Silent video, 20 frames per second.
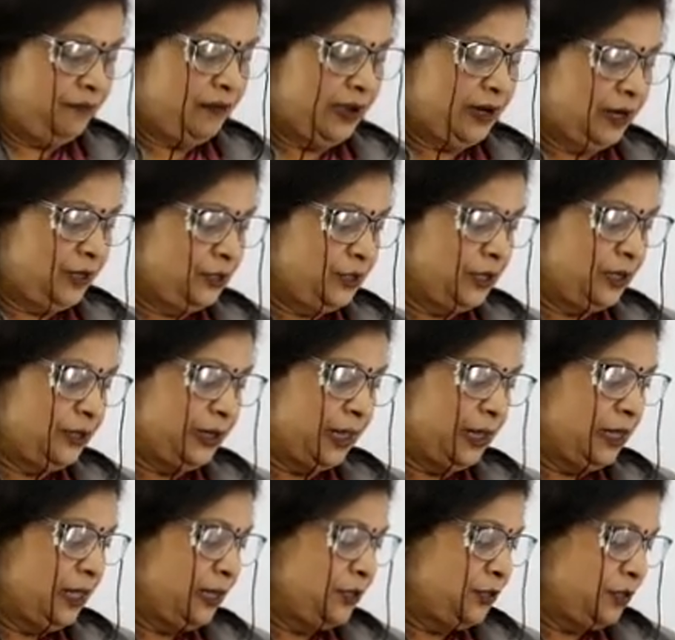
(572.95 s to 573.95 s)
financial
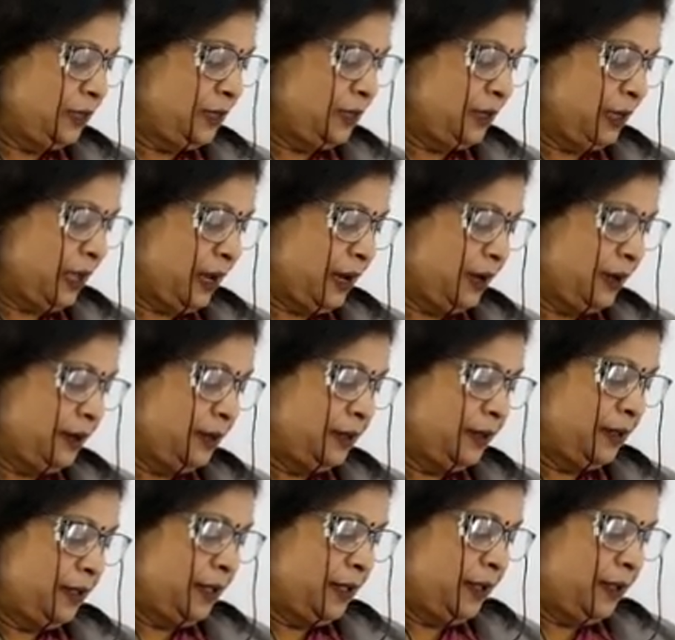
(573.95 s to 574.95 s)
transaction and
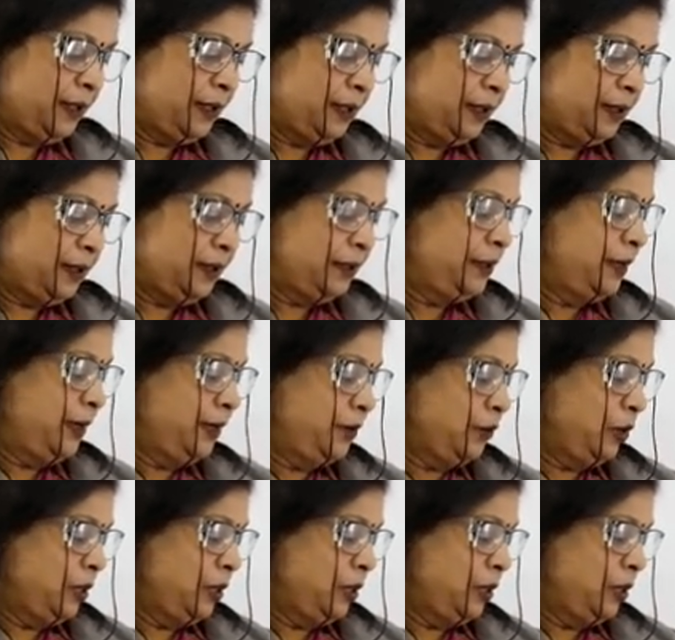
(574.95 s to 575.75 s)
uh, it